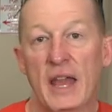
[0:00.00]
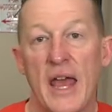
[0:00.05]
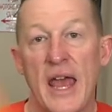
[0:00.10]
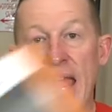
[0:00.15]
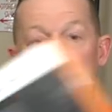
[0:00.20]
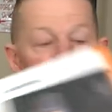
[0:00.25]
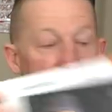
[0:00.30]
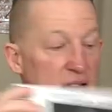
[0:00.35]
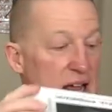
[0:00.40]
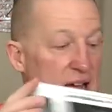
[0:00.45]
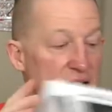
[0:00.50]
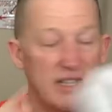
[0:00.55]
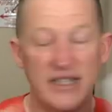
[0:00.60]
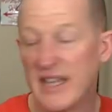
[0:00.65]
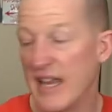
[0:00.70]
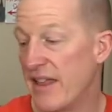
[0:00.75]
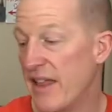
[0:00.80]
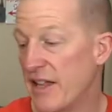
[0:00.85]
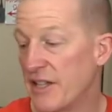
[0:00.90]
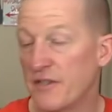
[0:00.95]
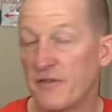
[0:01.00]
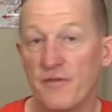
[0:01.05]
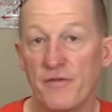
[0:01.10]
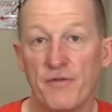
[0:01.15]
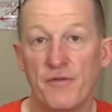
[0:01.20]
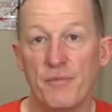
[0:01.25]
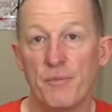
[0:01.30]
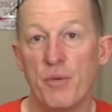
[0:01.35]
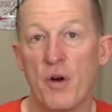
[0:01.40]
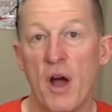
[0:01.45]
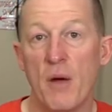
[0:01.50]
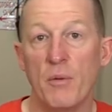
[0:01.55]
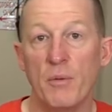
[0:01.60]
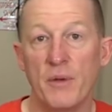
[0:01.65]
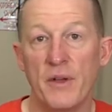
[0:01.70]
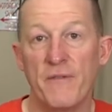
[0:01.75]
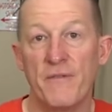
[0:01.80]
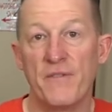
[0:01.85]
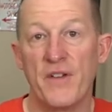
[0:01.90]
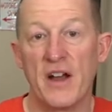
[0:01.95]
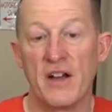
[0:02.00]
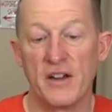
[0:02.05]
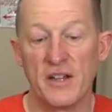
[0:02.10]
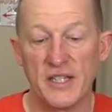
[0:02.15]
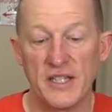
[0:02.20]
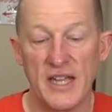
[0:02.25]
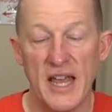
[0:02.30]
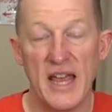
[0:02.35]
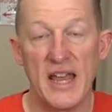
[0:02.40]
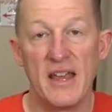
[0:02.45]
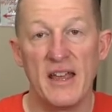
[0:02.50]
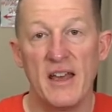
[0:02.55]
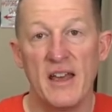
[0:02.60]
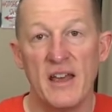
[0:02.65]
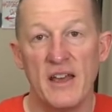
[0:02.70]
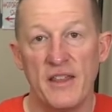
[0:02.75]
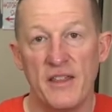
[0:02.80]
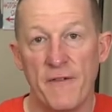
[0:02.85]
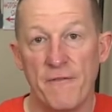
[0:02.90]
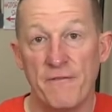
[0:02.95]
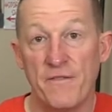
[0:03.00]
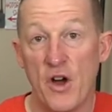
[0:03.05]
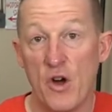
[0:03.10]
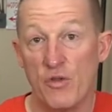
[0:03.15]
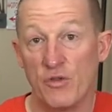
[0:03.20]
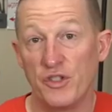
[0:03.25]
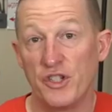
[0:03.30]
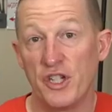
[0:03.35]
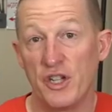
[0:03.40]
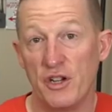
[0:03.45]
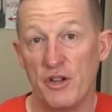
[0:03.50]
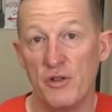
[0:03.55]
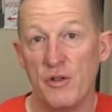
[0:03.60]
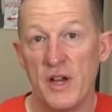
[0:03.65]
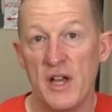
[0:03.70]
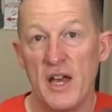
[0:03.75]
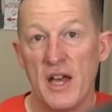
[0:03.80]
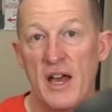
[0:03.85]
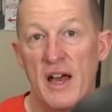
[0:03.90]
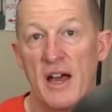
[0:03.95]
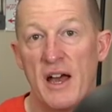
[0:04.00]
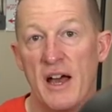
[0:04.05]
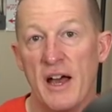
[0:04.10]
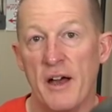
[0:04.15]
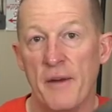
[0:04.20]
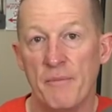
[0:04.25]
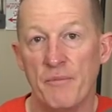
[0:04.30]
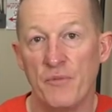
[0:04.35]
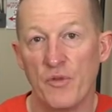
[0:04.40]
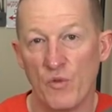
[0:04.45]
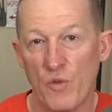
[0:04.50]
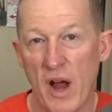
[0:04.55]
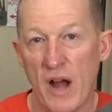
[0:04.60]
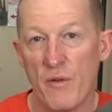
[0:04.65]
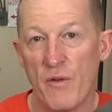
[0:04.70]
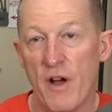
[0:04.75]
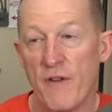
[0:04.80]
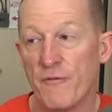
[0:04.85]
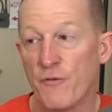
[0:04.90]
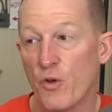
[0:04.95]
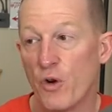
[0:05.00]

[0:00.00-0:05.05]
And I say that's probably fair to say the phone too, um, right around